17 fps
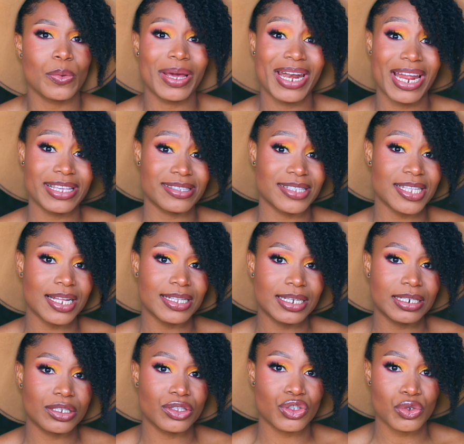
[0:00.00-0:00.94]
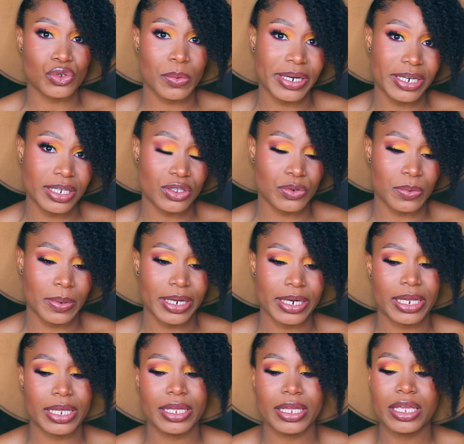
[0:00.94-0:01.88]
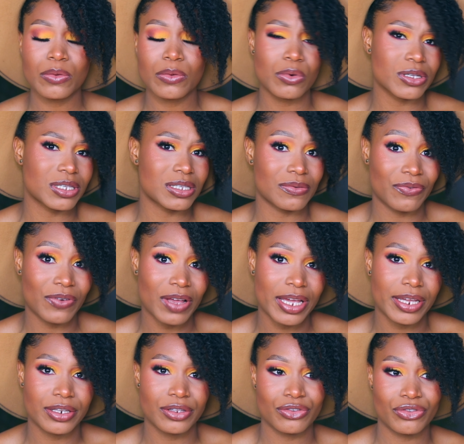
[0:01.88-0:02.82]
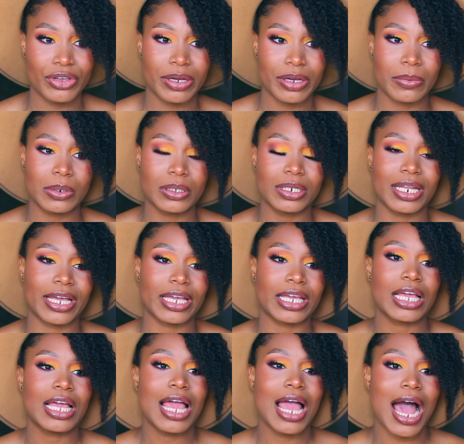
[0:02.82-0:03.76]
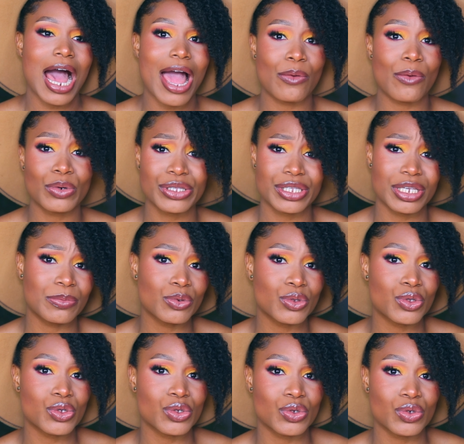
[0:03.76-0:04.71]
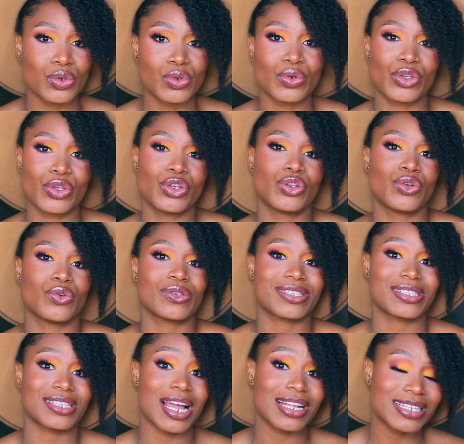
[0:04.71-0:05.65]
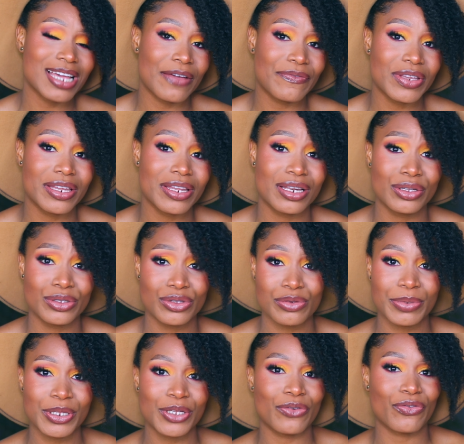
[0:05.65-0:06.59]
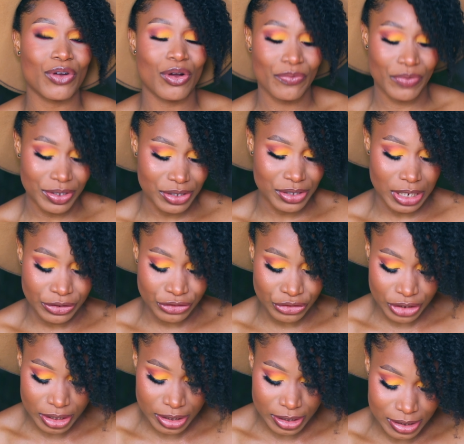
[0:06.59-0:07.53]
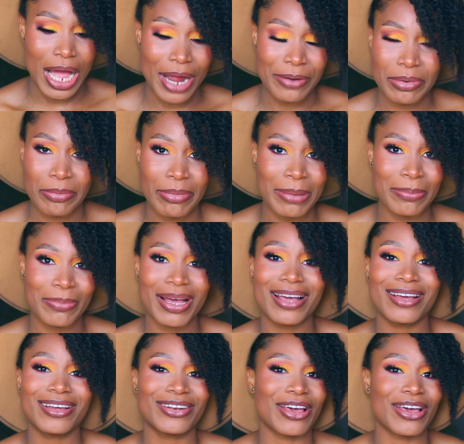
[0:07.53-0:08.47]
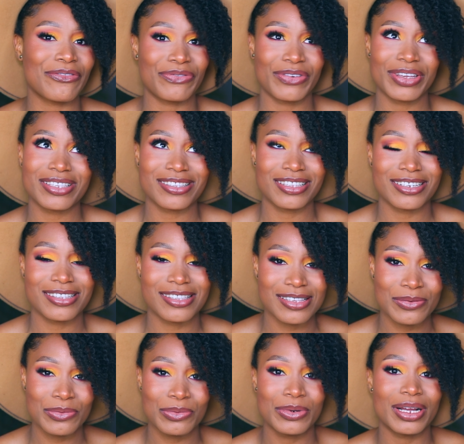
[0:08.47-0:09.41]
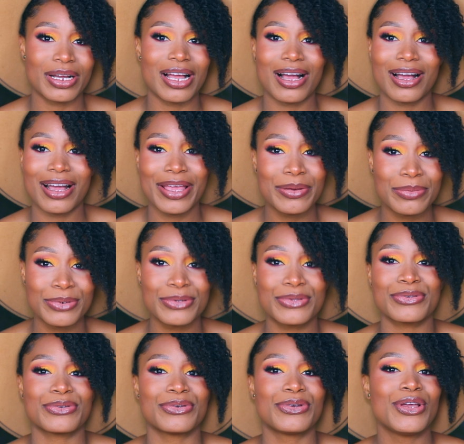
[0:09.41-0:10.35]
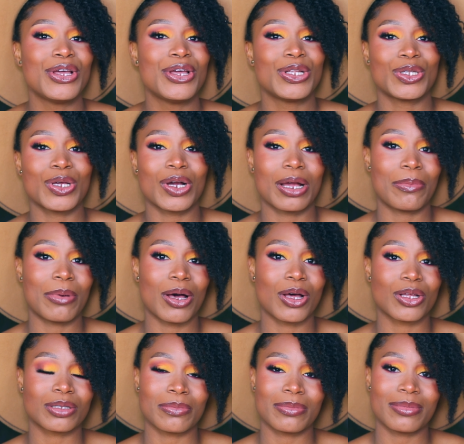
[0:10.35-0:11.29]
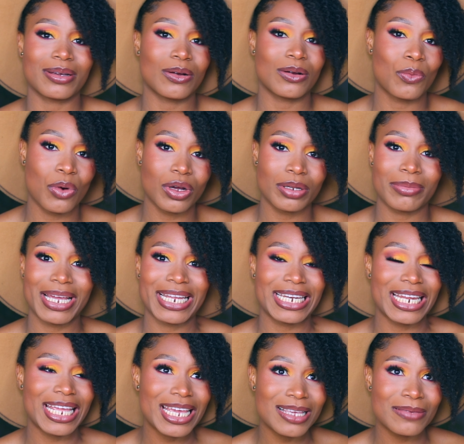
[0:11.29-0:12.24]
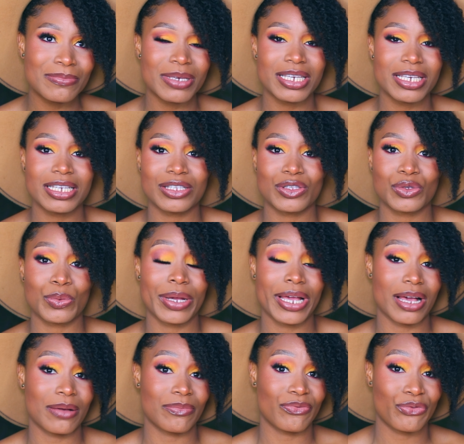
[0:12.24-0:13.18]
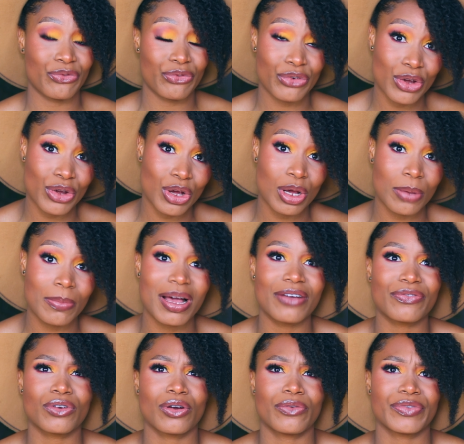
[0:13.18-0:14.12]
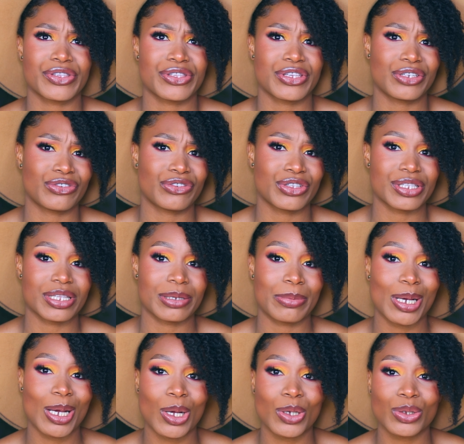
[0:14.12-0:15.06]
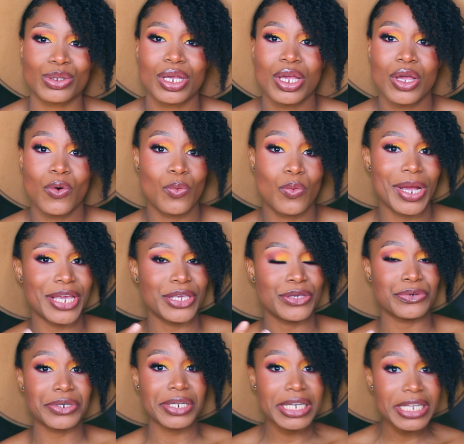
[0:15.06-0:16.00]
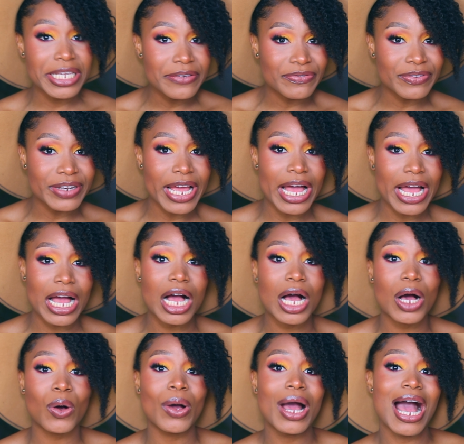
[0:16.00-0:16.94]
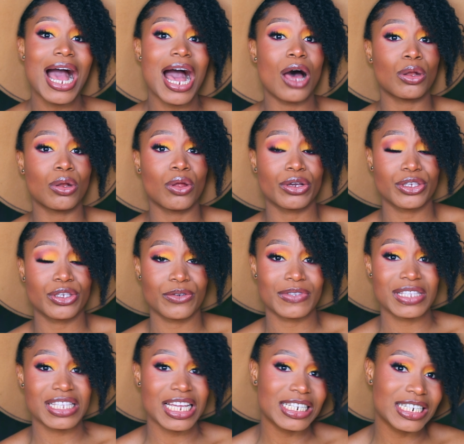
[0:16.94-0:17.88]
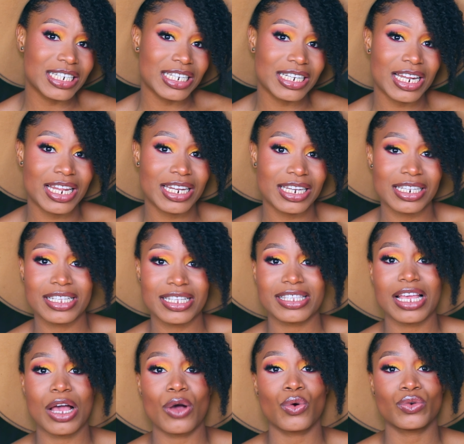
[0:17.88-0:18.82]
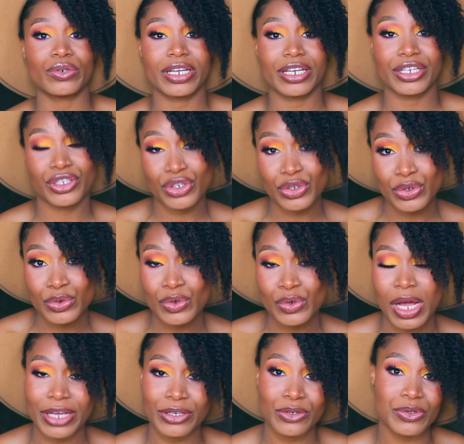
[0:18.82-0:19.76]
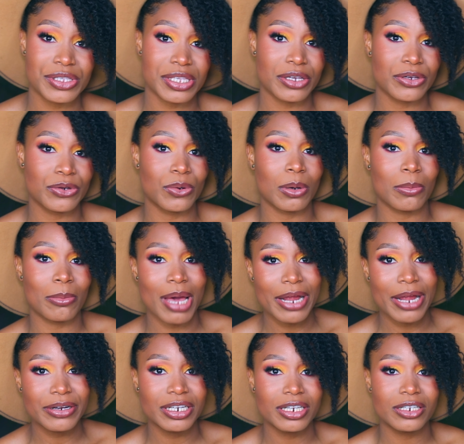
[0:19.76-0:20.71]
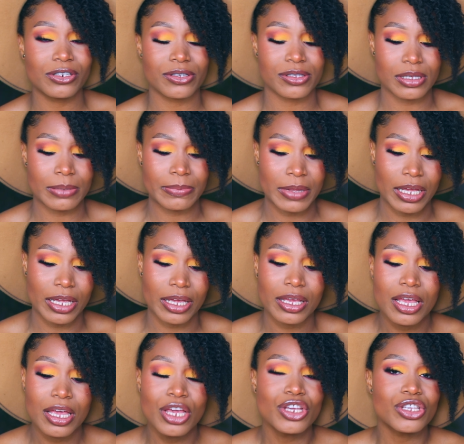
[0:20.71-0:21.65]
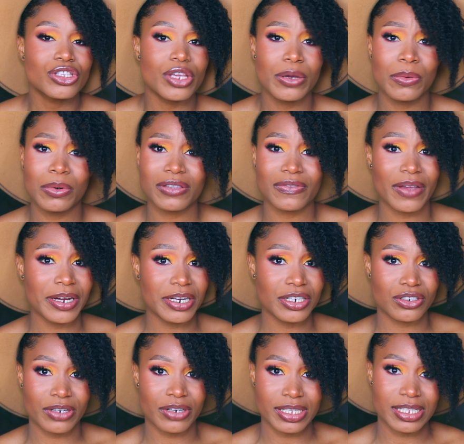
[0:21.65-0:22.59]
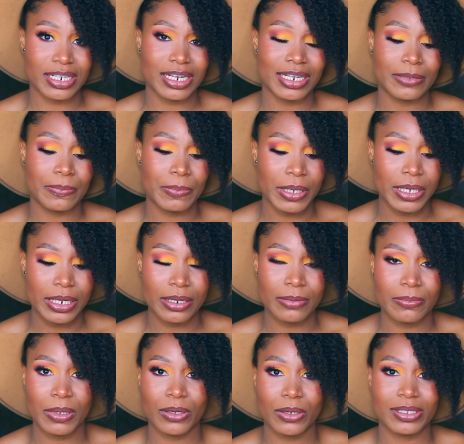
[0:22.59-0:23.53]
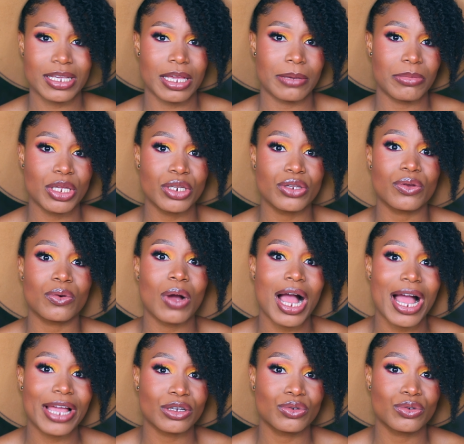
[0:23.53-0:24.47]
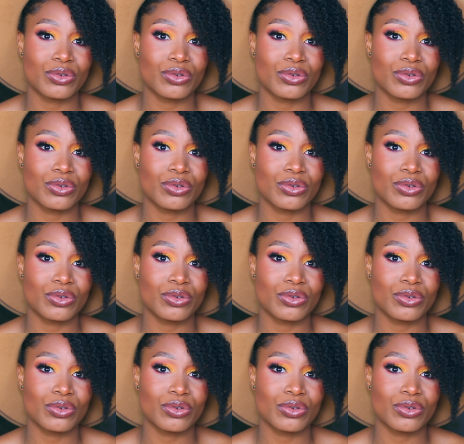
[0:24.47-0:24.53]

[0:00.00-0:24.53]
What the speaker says: when I started in 2020, it was fine. Do you get what? Like, I was able to, you know, start having a little bit of conversations. I remember in our first lesson, we're able to talk about what my name is, where I'm from, have conversations about where you live now, how long you've stayed in the Netherlands, how old are you single or married or something. So it was very interesting at the beginning, because I mean, I